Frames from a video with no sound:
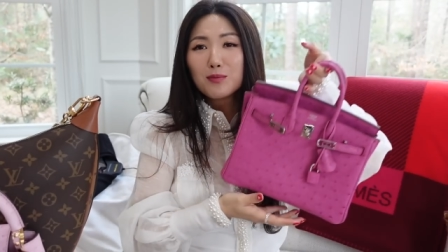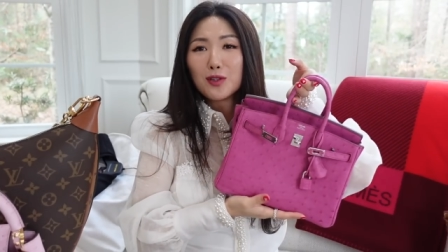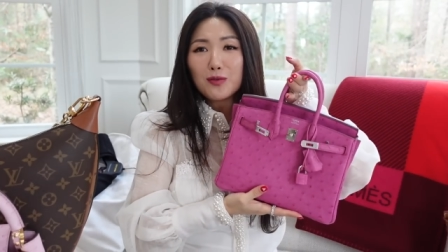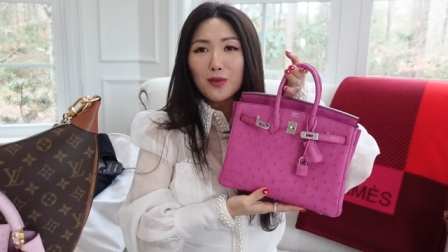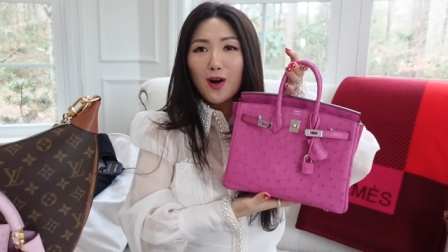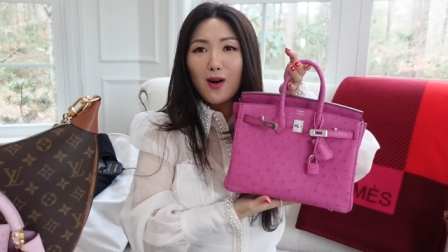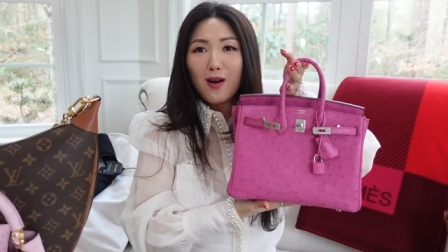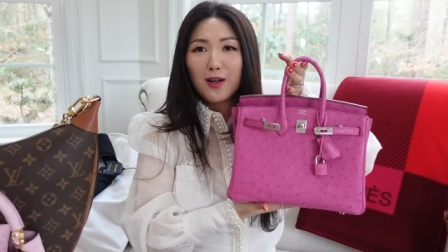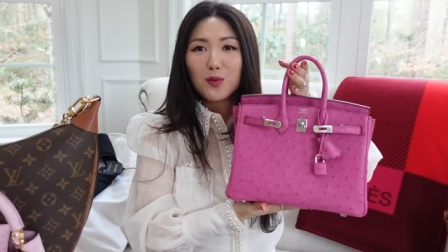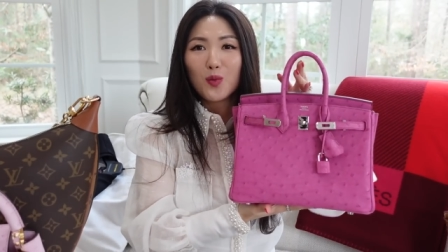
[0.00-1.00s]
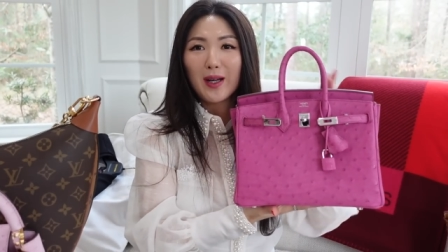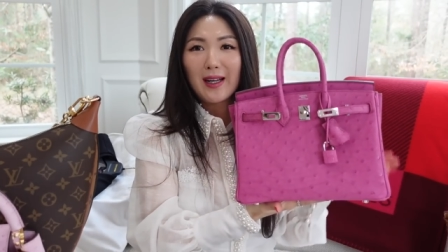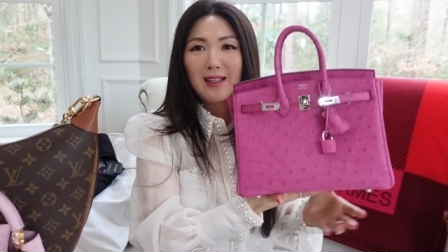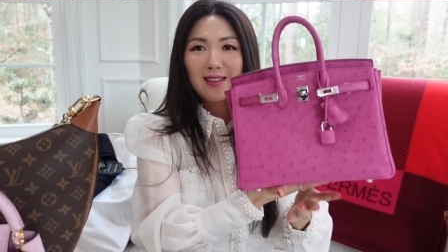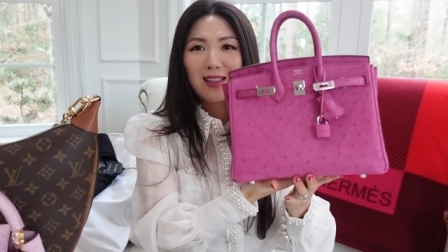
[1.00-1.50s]
move on
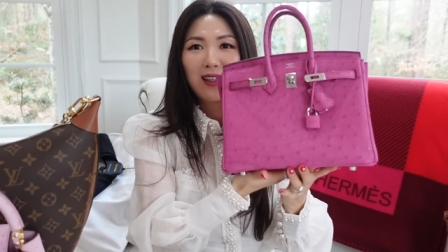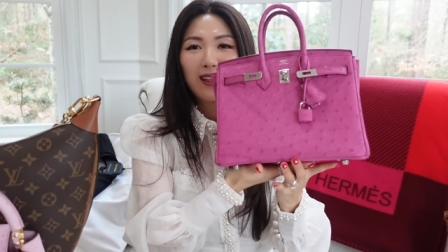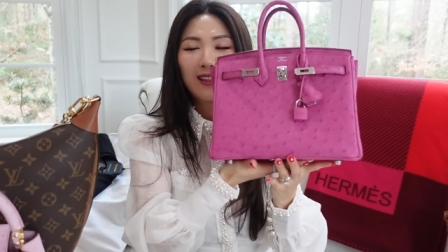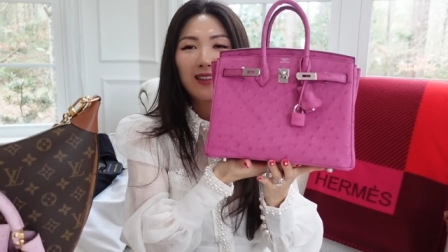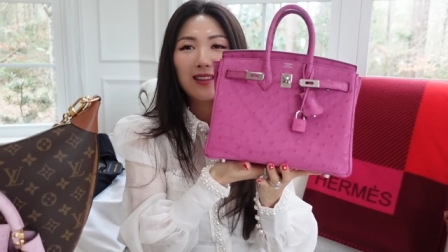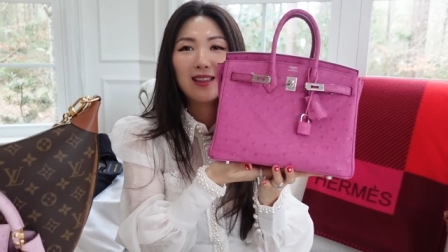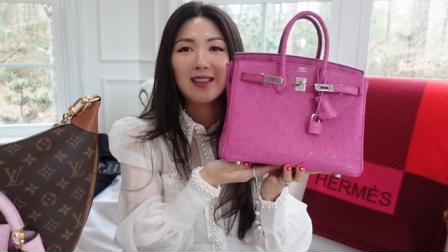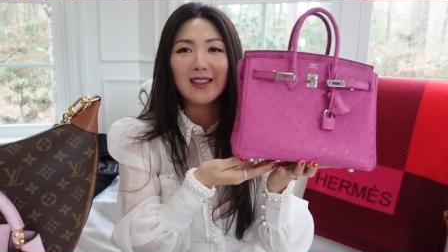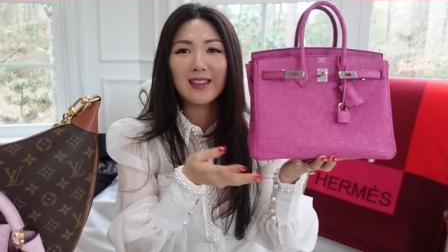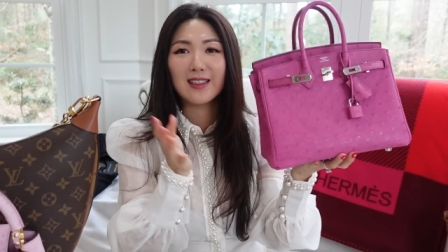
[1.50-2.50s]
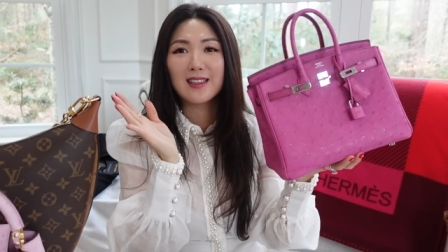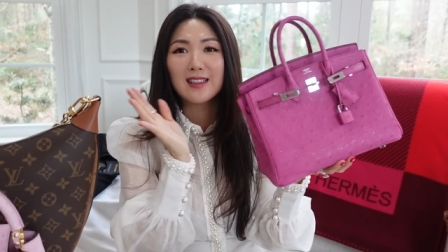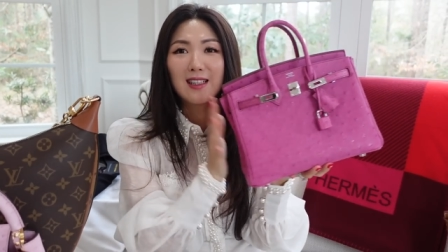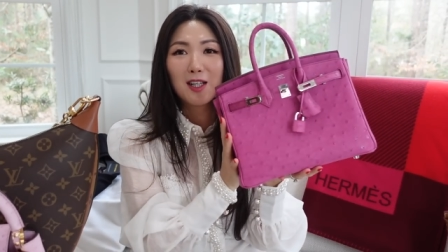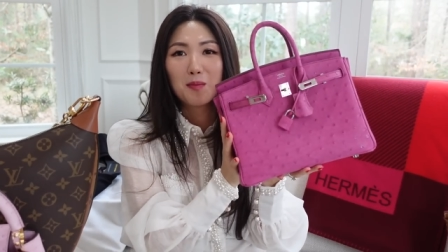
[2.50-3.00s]
with the
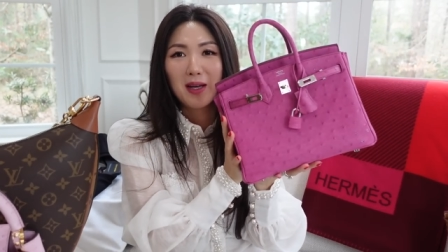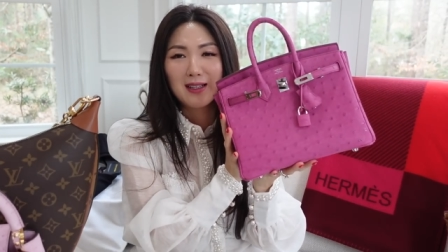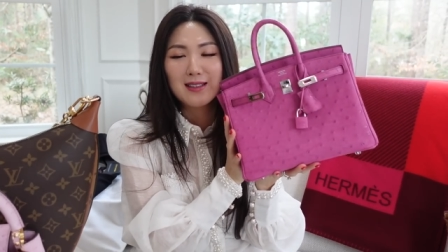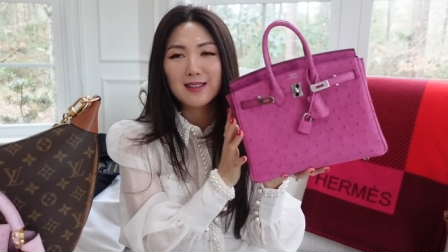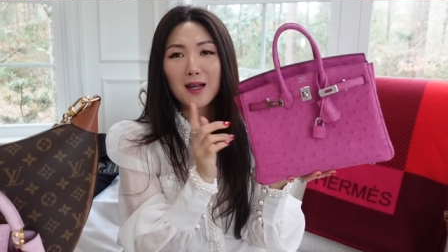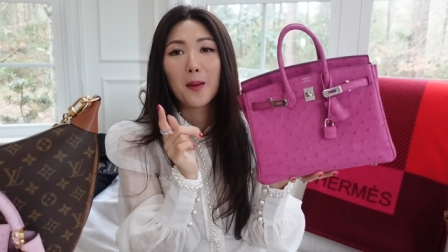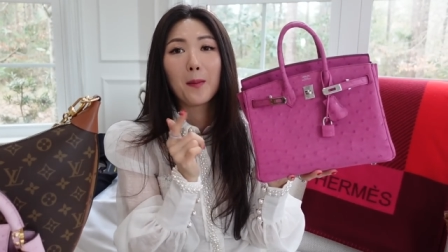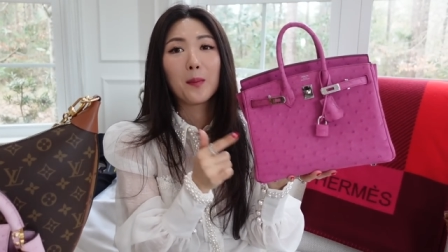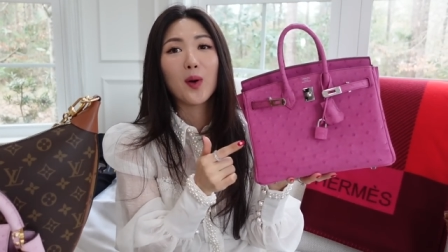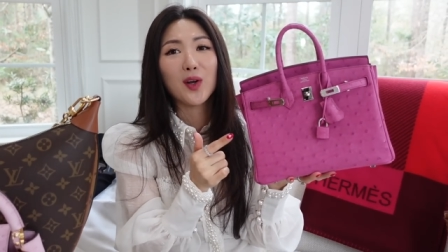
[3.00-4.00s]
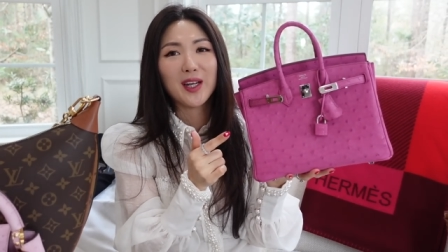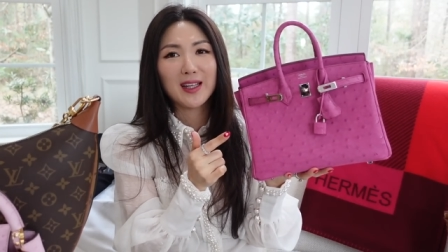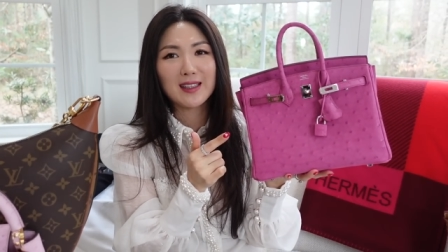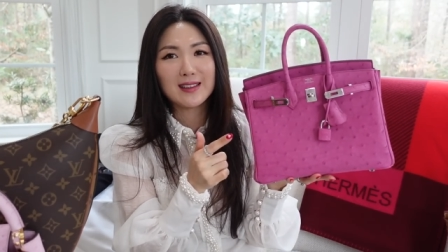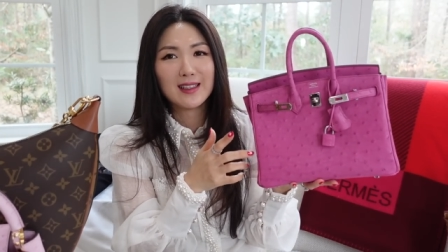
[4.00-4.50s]
Hermes
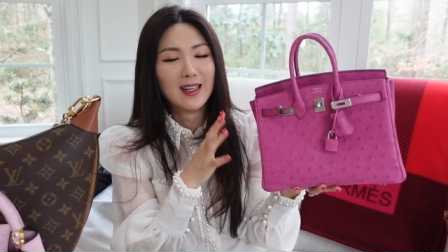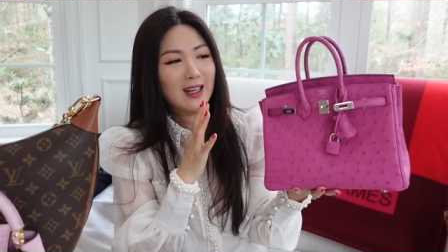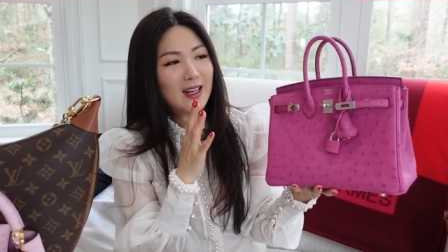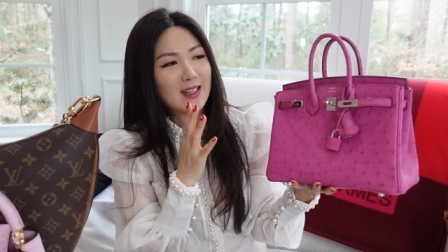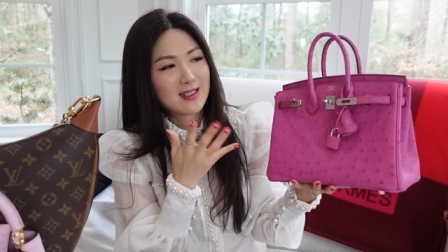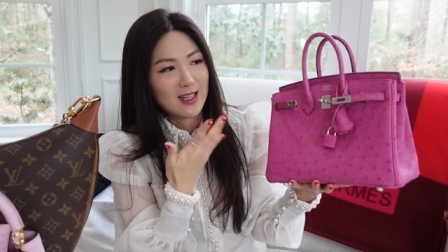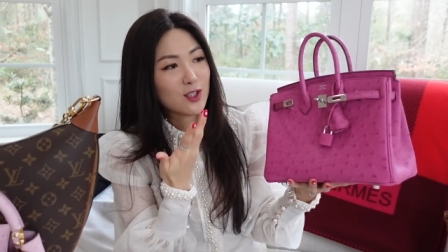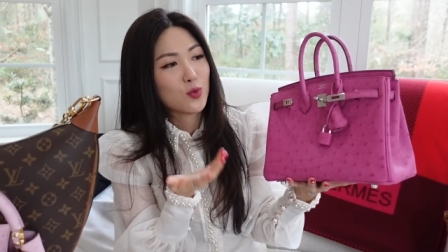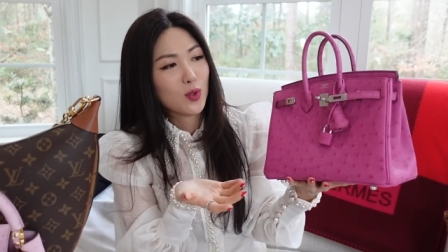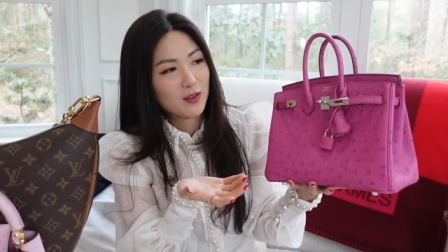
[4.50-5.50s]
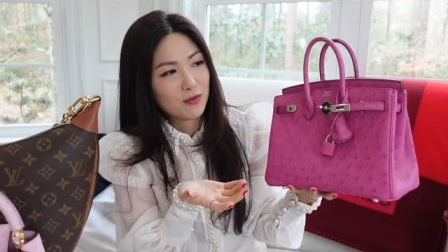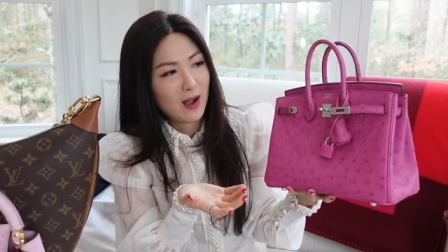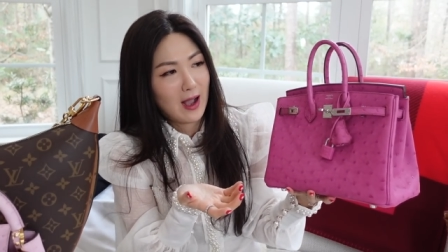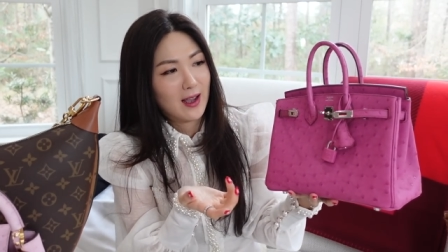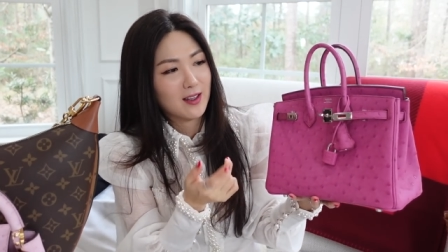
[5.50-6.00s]
Birkin, size
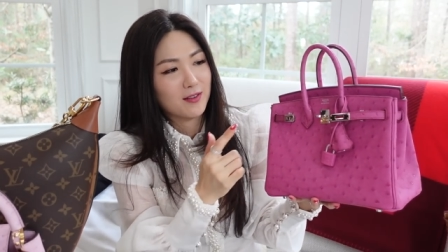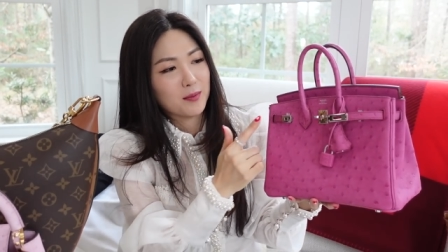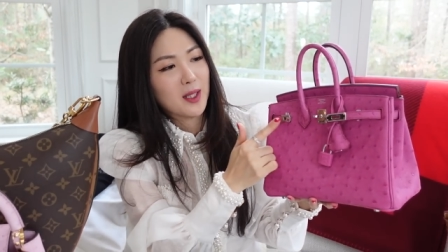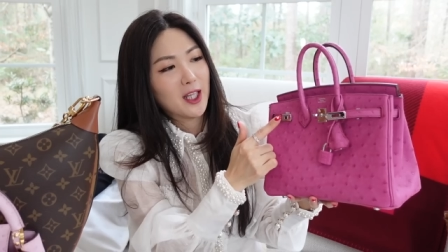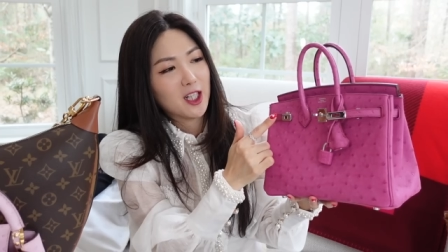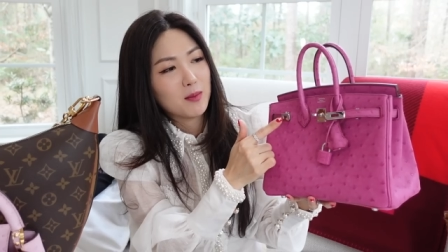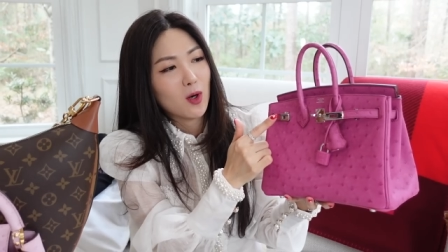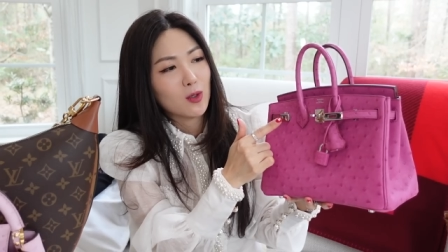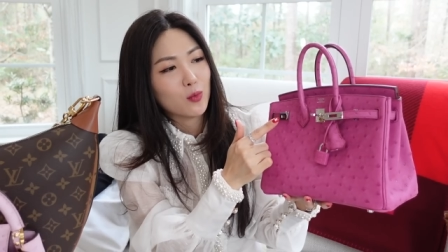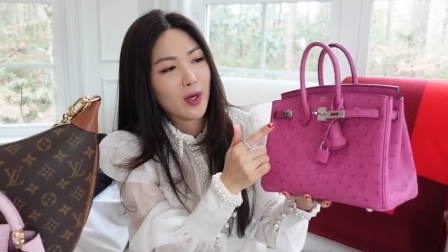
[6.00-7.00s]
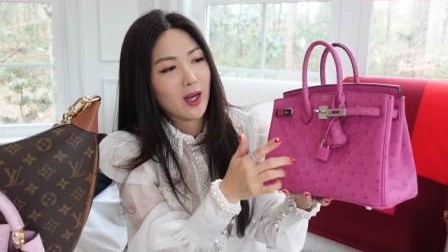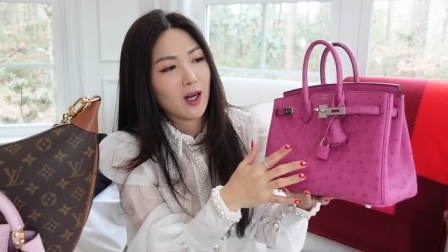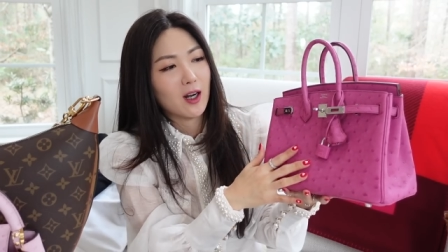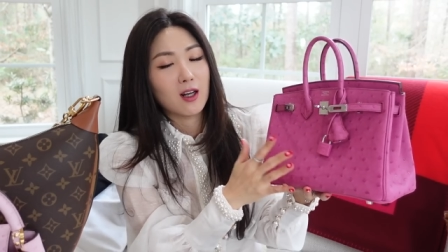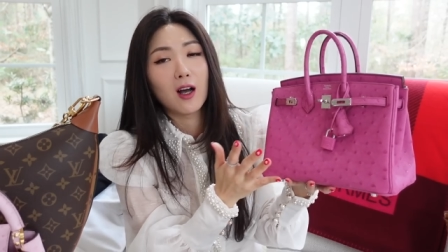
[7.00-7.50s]
twenty-five, palladium
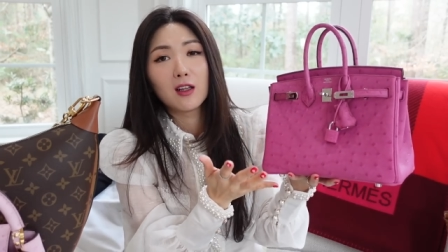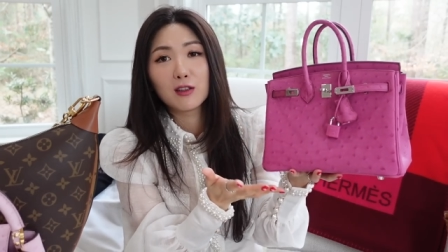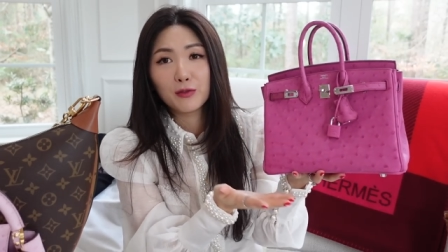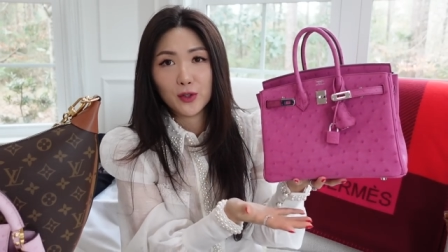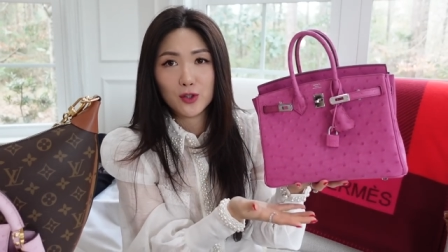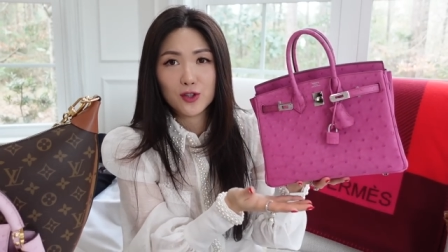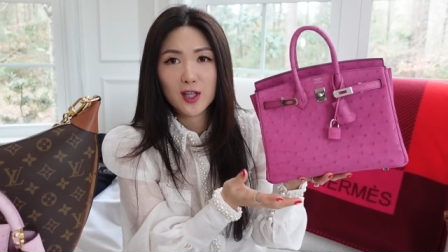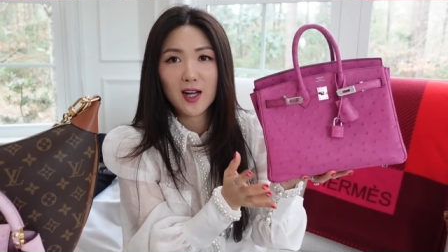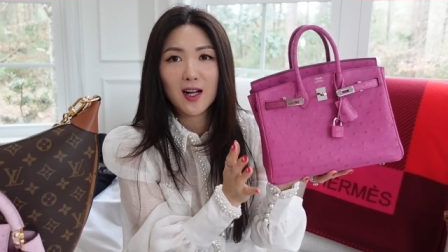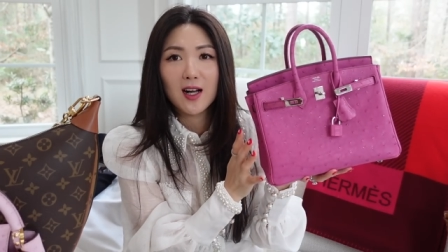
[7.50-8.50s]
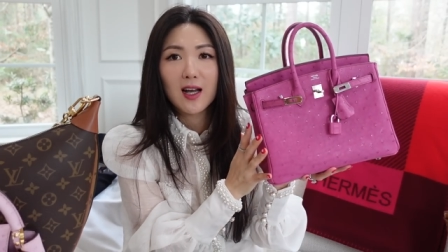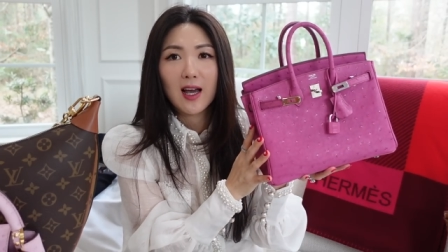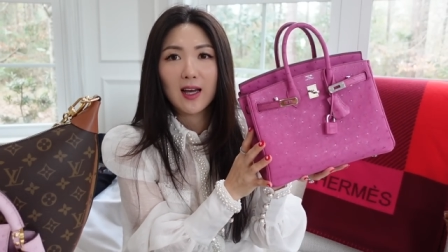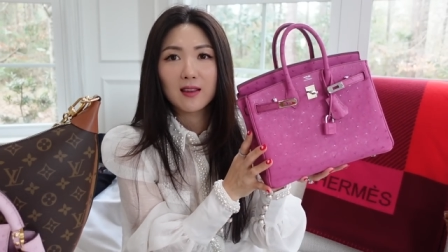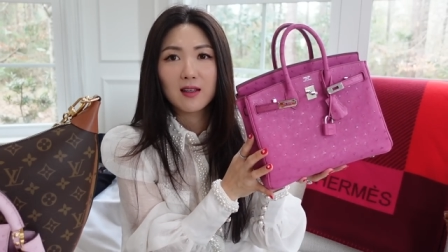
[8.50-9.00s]
hardware, color fuchsia,
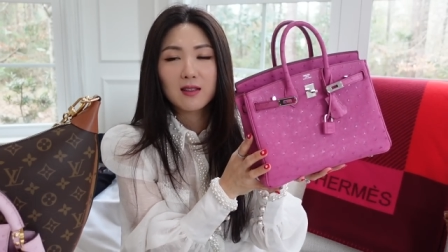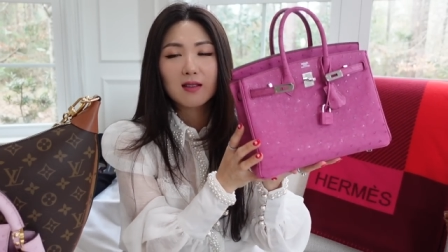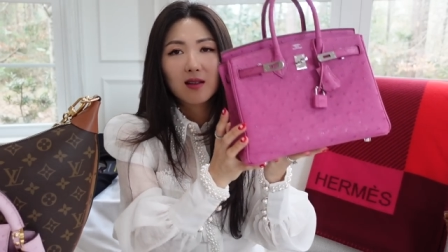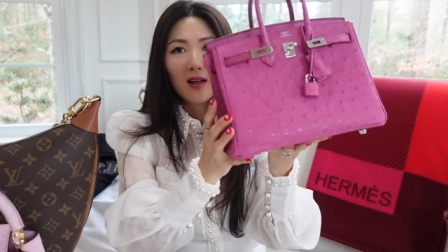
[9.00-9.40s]
and this